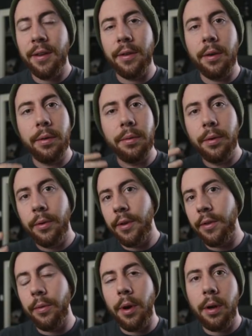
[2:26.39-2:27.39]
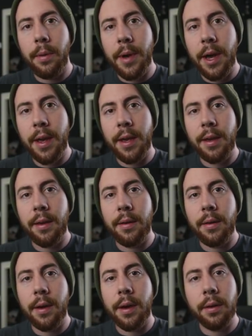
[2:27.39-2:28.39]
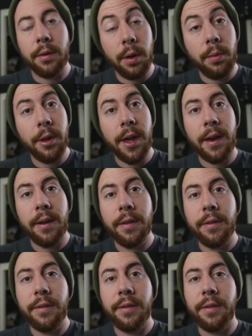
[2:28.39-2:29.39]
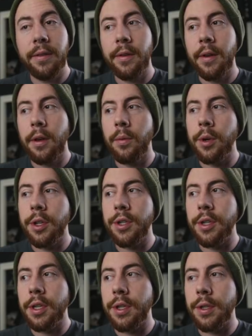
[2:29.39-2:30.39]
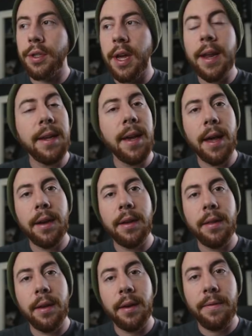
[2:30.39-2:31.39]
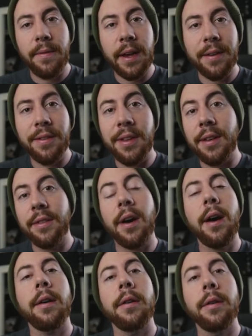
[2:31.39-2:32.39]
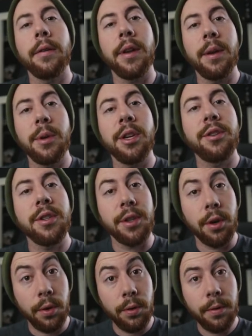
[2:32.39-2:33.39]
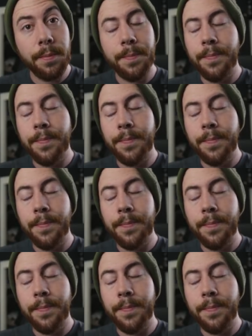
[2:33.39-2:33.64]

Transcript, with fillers: go through and do all my uh, global edits, which is any edit that affects the entire image as a whole.